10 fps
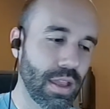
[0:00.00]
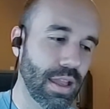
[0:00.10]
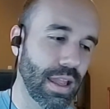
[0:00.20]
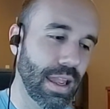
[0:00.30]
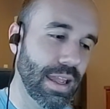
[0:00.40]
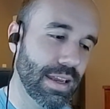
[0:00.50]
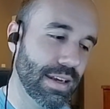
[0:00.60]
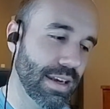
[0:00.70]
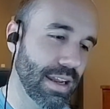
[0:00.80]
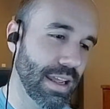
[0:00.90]

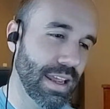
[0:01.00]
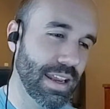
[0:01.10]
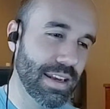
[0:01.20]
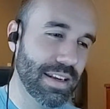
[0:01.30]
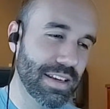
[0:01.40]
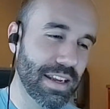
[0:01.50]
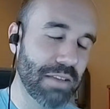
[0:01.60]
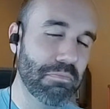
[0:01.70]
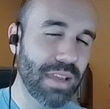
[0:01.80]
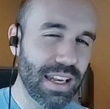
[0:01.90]
And
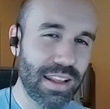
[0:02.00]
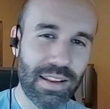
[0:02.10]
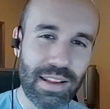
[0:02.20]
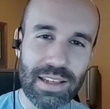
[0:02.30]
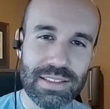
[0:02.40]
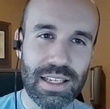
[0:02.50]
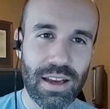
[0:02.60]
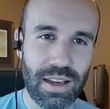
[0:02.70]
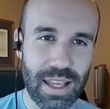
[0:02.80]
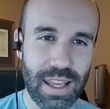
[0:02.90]
immediately I said,
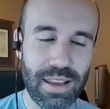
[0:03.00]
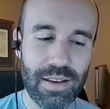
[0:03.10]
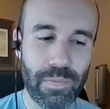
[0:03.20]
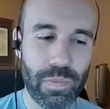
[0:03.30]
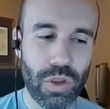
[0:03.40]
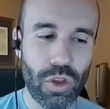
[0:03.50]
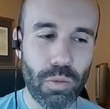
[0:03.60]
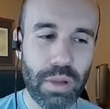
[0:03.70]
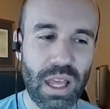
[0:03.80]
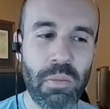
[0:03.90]
"Honey, you're
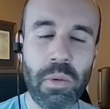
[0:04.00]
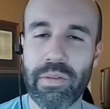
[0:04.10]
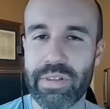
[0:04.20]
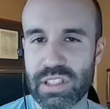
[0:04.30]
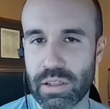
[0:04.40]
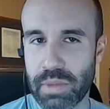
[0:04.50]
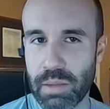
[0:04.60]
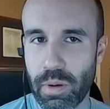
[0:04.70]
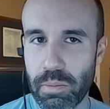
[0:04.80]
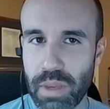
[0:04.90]
blaming me for something,
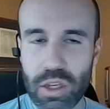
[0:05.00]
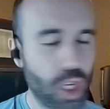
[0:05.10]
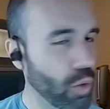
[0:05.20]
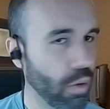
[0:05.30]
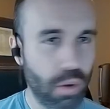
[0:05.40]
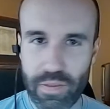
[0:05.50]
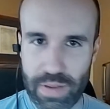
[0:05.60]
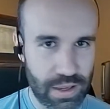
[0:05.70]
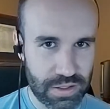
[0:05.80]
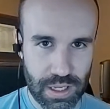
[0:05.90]
but me and you were
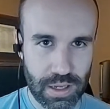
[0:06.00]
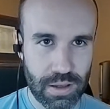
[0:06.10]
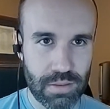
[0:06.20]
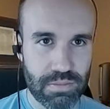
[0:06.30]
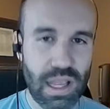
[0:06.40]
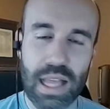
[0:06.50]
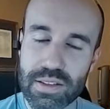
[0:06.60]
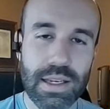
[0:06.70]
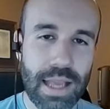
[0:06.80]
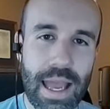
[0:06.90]
roughhousing. That's
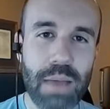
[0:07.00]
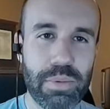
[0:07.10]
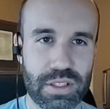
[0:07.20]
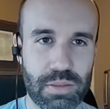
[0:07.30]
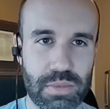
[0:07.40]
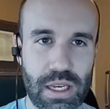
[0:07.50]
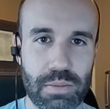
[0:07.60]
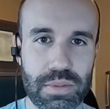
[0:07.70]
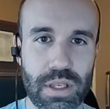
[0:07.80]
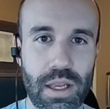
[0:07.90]
gonna happen
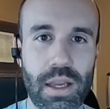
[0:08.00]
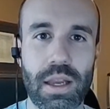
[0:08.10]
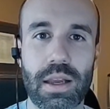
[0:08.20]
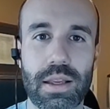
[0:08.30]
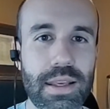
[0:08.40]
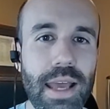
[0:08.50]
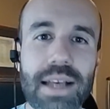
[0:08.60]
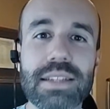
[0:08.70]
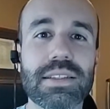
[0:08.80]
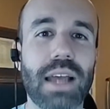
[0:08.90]
sometimes.
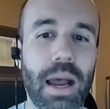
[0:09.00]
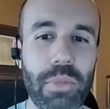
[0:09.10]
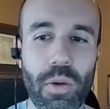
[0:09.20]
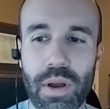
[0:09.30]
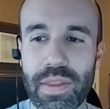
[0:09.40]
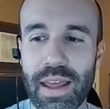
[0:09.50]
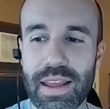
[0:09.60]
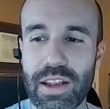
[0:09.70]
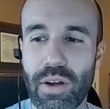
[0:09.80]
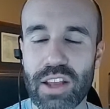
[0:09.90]
Yes, I'm the one that,
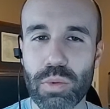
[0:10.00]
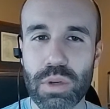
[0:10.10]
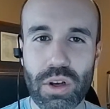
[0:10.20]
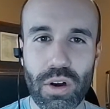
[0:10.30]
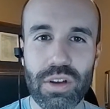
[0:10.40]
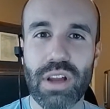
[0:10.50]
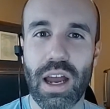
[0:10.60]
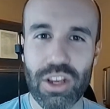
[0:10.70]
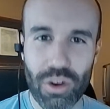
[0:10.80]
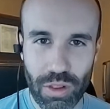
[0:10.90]
as we turned,
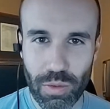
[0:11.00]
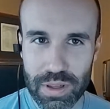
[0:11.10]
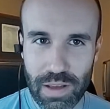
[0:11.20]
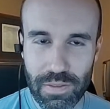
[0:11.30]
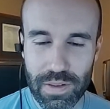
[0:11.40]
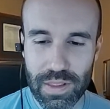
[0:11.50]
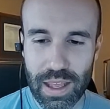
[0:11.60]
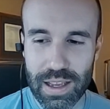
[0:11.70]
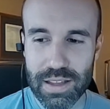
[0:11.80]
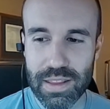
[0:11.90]
you're the one
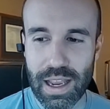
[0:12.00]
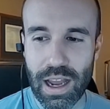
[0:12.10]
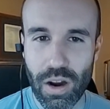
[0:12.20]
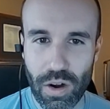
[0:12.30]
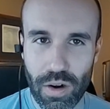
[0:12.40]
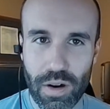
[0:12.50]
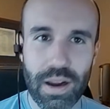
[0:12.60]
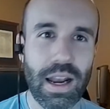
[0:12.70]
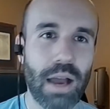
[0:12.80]
that got hurt, and